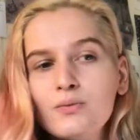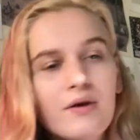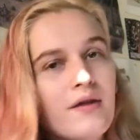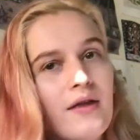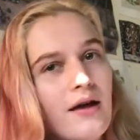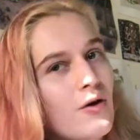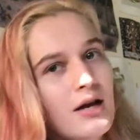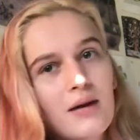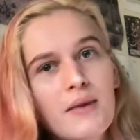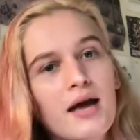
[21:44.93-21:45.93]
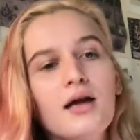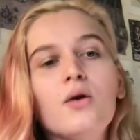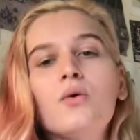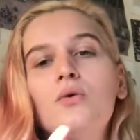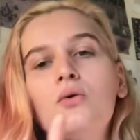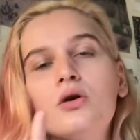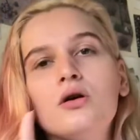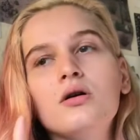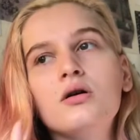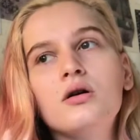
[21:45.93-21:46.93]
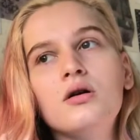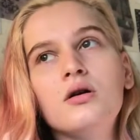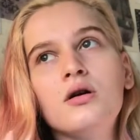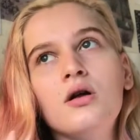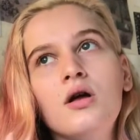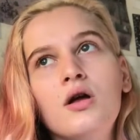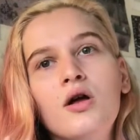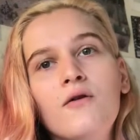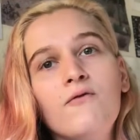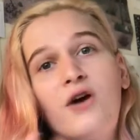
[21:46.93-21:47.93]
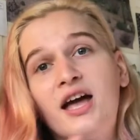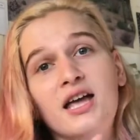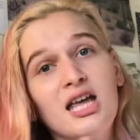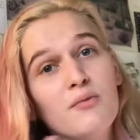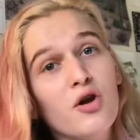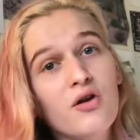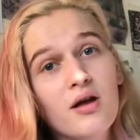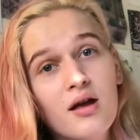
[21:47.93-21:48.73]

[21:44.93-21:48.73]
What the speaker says: whether they're on eBay or via email,